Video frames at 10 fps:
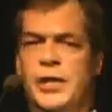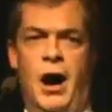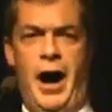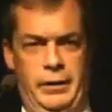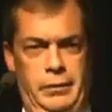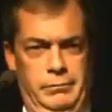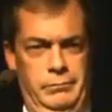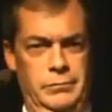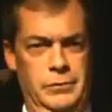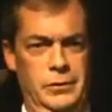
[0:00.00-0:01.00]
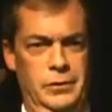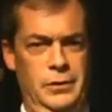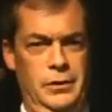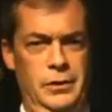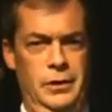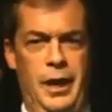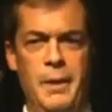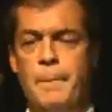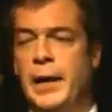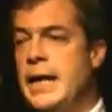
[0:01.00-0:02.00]
in denial. You
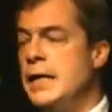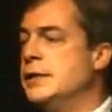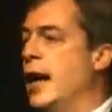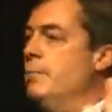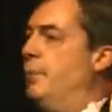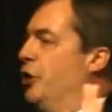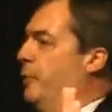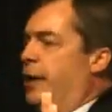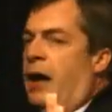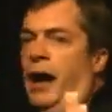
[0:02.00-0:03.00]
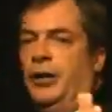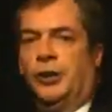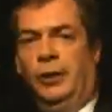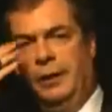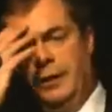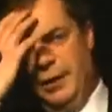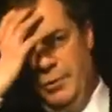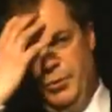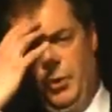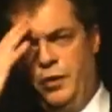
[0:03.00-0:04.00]
know, please don't bother me, Nigel.
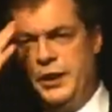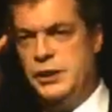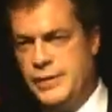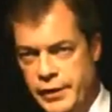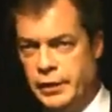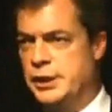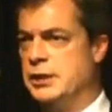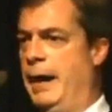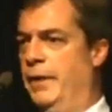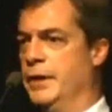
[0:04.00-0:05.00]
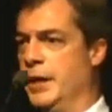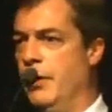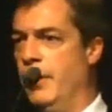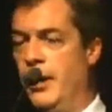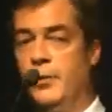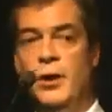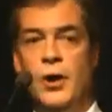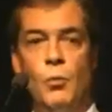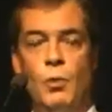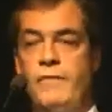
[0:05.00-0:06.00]
with all these difficulties about the
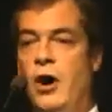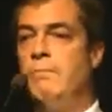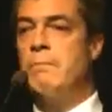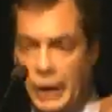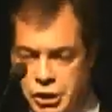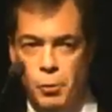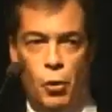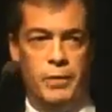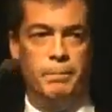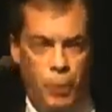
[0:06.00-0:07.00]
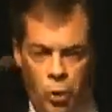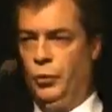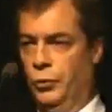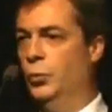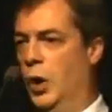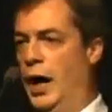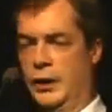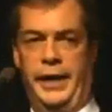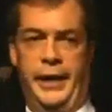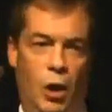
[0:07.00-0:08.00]
euro, we've got much more important
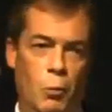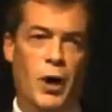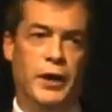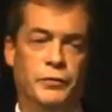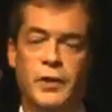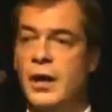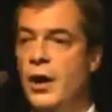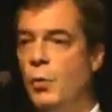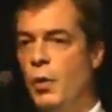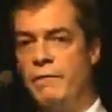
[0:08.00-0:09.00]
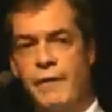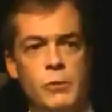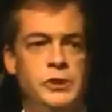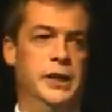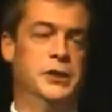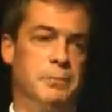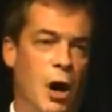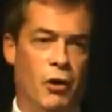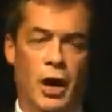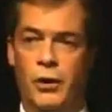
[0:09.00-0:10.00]
work to get on with. We're voting
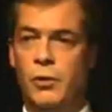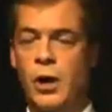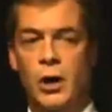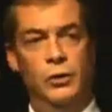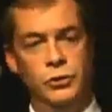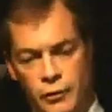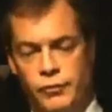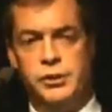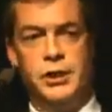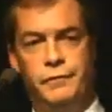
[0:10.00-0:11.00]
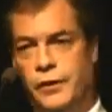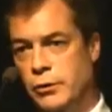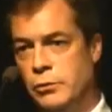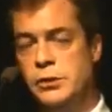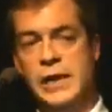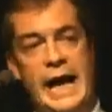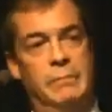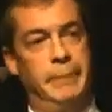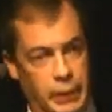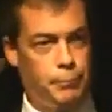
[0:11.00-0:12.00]
tomorrow on novelty foods
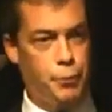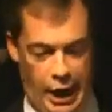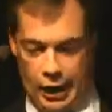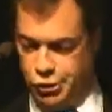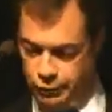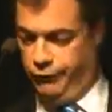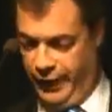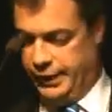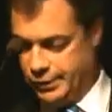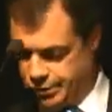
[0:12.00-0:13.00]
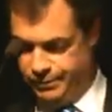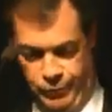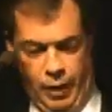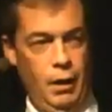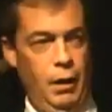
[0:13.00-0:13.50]
and milk production figures.